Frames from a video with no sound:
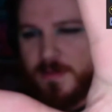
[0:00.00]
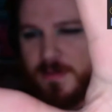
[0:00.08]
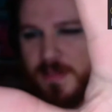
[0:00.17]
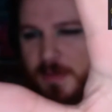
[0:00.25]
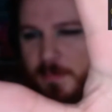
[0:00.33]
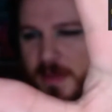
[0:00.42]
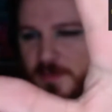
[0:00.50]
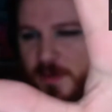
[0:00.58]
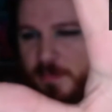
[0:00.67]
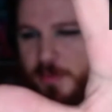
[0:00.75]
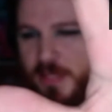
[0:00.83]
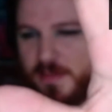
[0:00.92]
It makes me
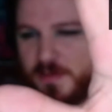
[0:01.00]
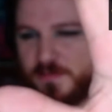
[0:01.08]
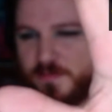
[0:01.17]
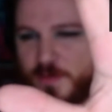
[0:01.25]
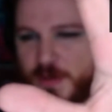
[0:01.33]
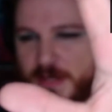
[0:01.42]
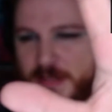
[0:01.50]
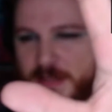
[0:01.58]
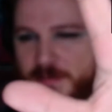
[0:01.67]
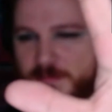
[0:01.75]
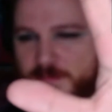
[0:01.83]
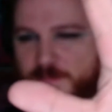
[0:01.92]
play this friggin'
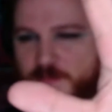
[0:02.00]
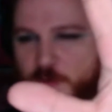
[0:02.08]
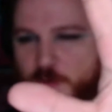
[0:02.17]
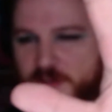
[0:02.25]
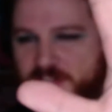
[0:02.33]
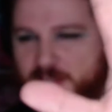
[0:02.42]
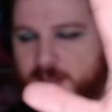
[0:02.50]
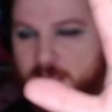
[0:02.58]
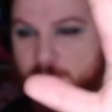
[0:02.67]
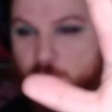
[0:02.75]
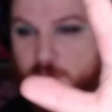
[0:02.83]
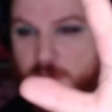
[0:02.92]
focusing
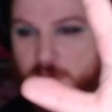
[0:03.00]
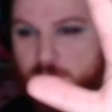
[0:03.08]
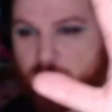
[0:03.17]
game with it.